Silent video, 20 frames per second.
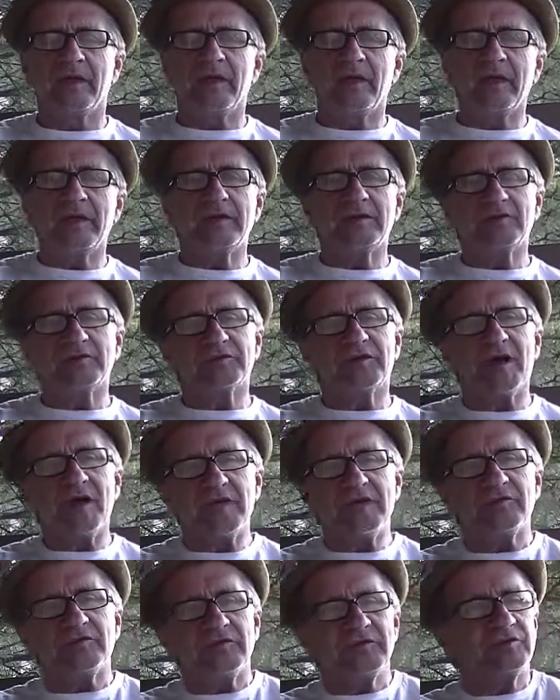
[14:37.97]
And it was
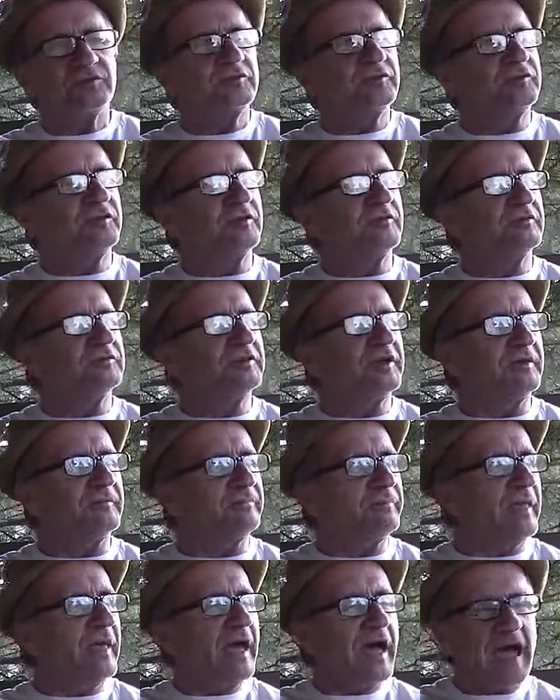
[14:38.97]
kind of interesting was that
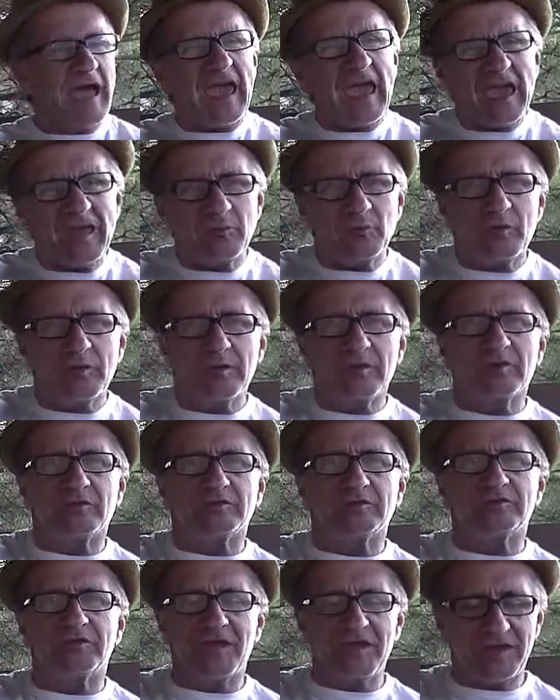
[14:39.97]
I had one of
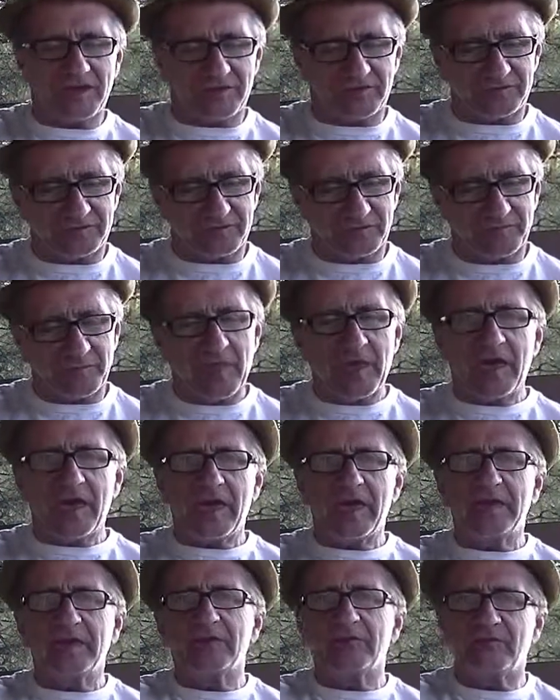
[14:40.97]
those days
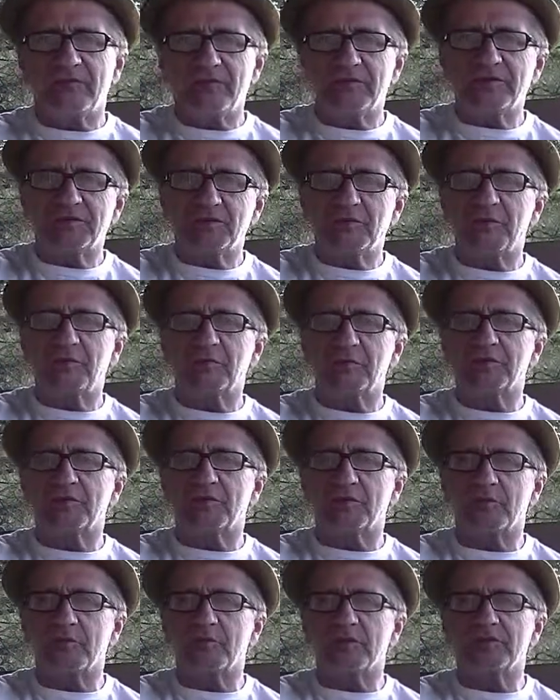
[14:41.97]
and it fits with what the
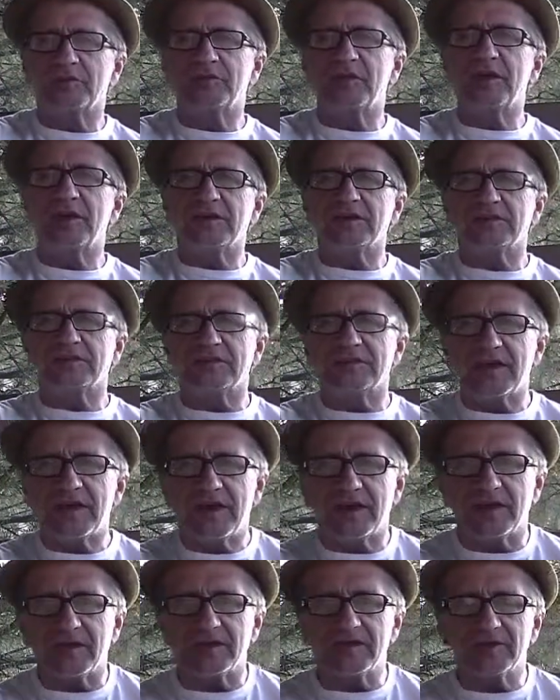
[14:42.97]
Lord's saying
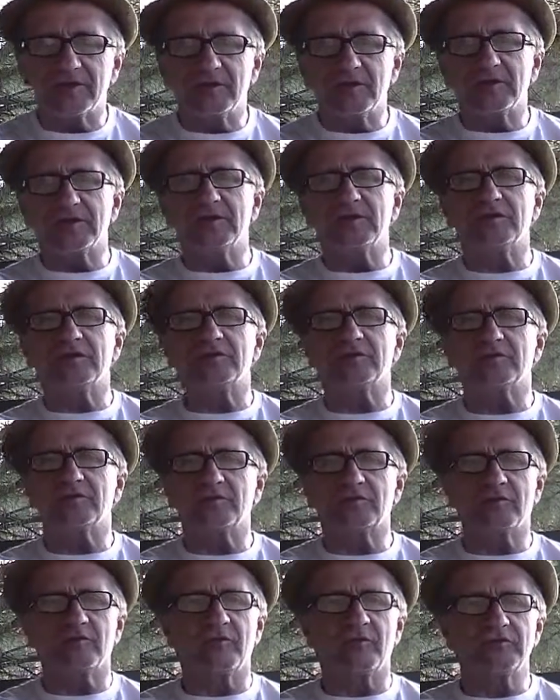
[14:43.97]
today, you know, in his
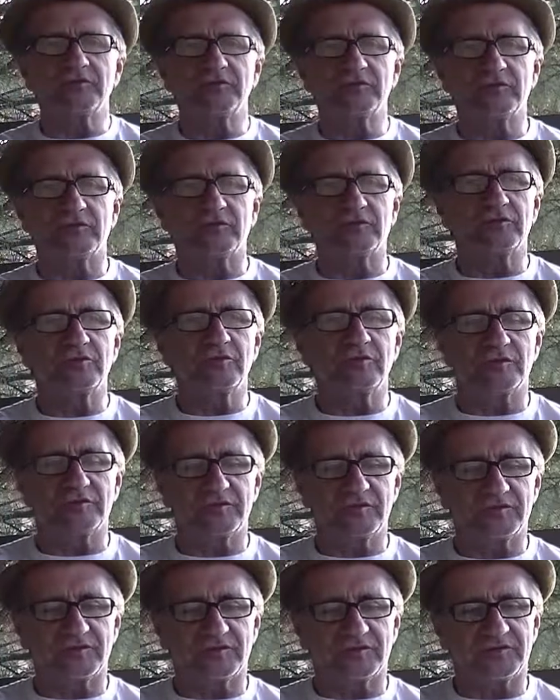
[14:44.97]
devotional to us
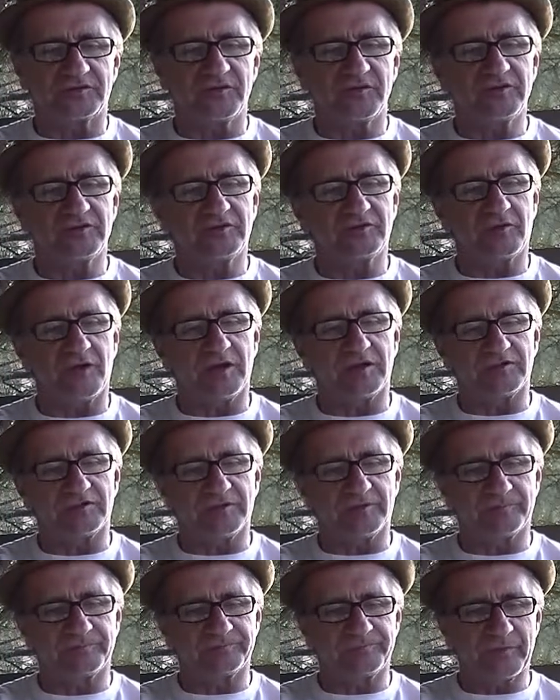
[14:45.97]
as the sun's rising.
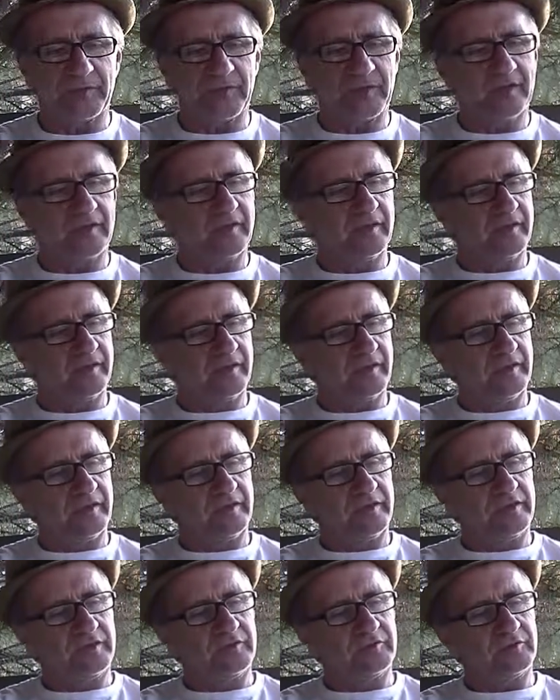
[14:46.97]

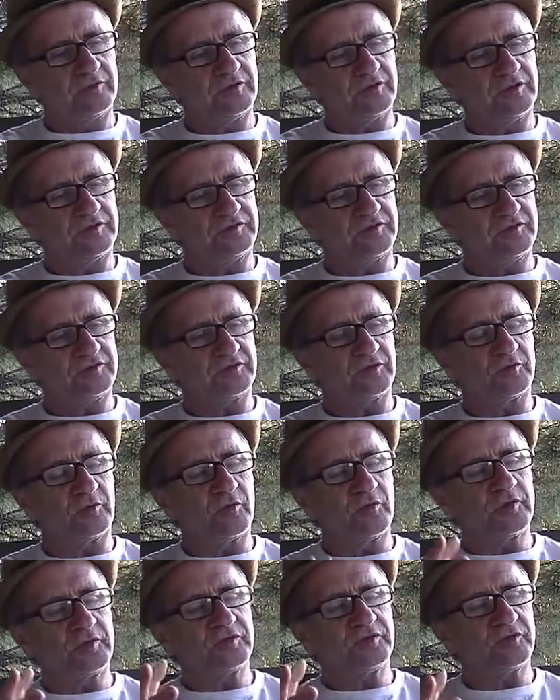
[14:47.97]
You know, it says, The
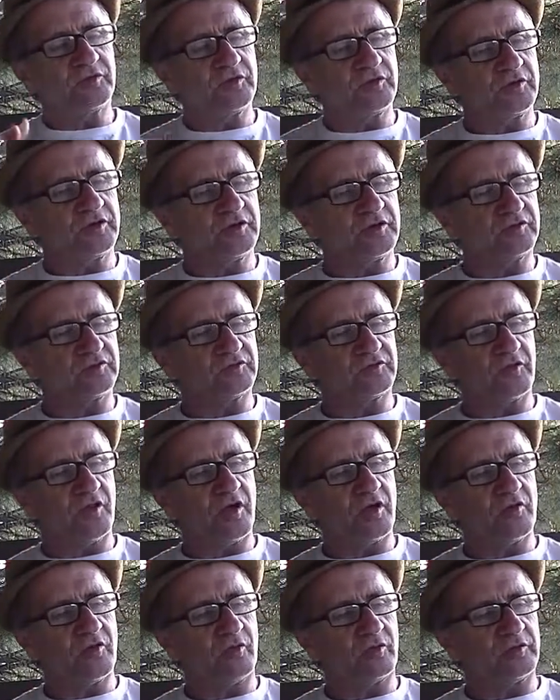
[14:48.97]
Lord is good and a
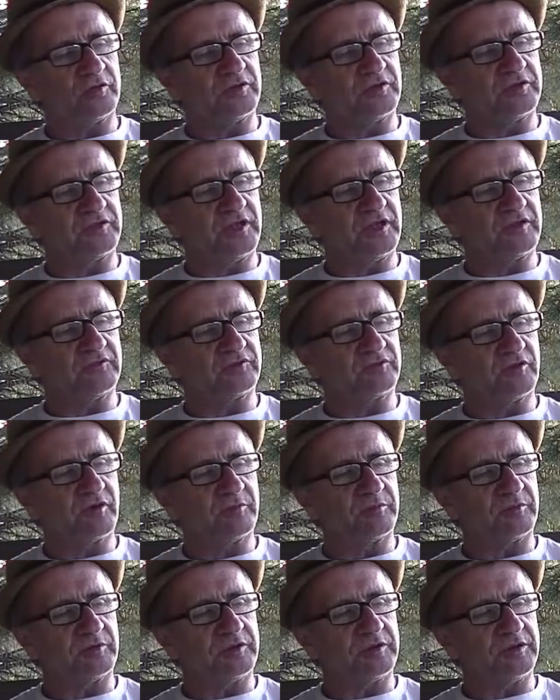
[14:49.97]
stronghold in the day of
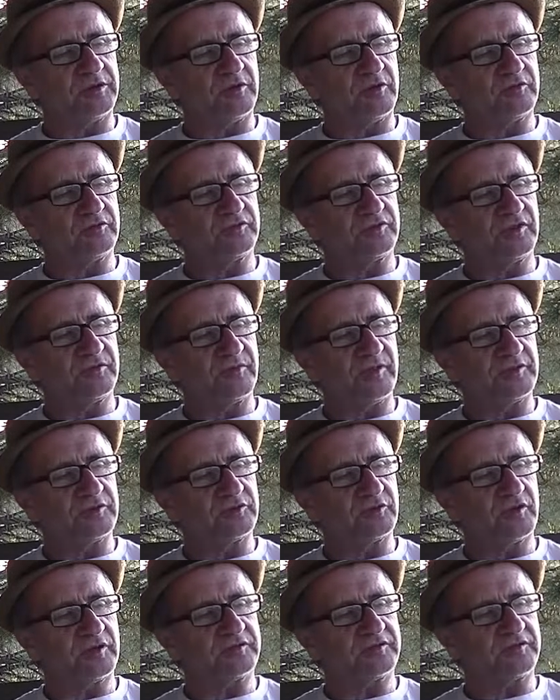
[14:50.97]
trouble, and he knows them that
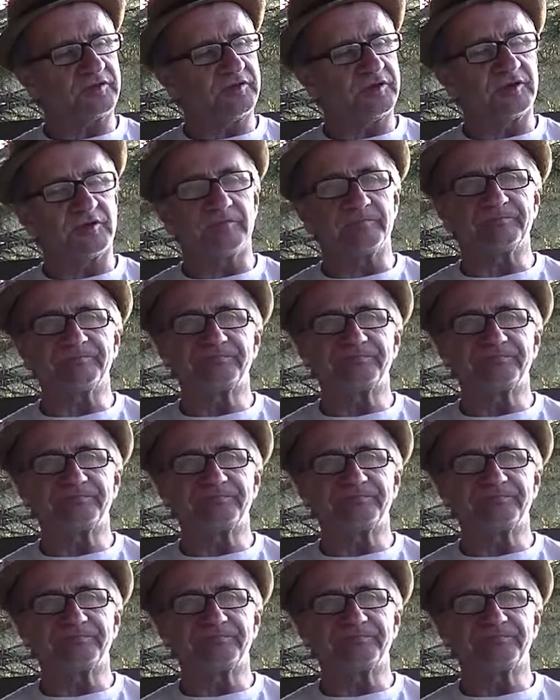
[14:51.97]
trust in him.